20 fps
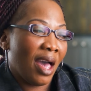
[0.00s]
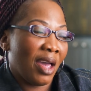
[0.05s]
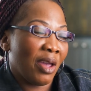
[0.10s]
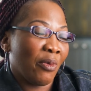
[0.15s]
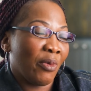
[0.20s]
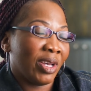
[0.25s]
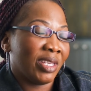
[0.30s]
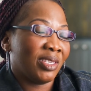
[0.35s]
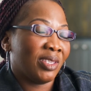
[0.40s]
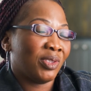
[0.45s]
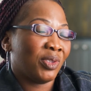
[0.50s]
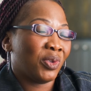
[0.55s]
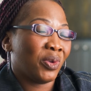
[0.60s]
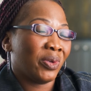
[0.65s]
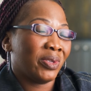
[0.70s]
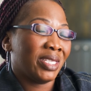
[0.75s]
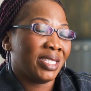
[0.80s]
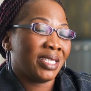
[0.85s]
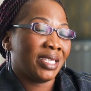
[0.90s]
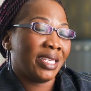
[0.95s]
I was
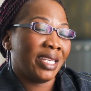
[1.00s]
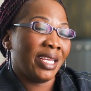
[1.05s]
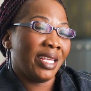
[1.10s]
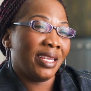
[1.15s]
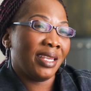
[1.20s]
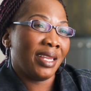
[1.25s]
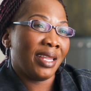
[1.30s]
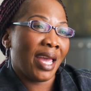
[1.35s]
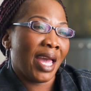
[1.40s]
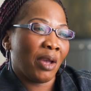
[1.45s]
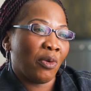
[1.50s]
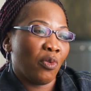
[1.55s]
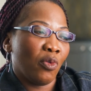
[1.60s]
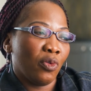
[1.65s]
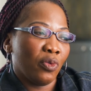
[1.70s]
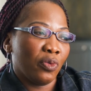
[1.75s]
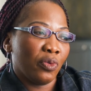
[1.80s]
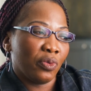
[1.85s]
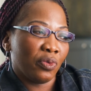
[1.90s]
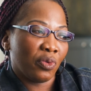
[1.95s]
so skinny, I
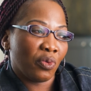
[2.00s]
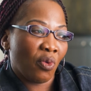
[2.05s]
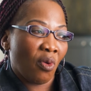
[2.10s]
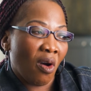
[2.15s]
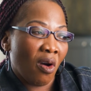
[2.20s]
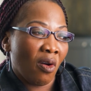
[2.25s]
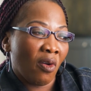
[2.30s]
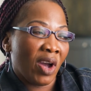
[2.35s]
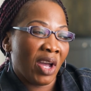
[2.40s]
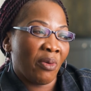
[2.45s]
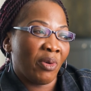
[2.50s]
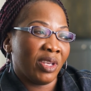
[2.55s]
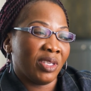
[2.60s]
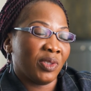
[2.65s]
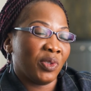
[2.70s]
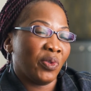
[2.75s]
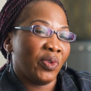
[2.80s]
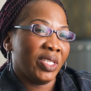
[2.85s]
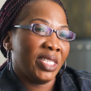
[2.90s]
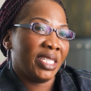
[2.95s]
couldn't walk, I
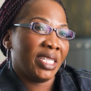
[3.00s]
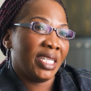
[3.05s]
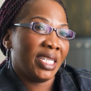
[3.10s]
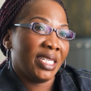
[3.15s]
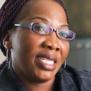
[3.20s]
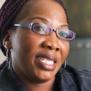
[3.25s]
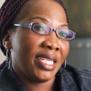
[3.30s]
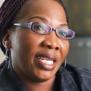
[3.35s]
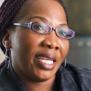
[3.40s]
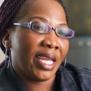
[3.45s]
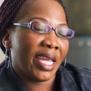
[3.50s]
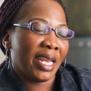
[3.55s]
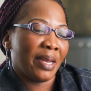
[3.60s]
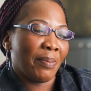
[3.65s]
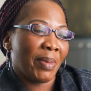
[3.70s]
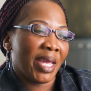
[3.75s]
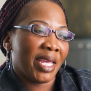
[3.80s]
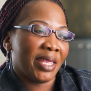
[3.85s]
was not eating, and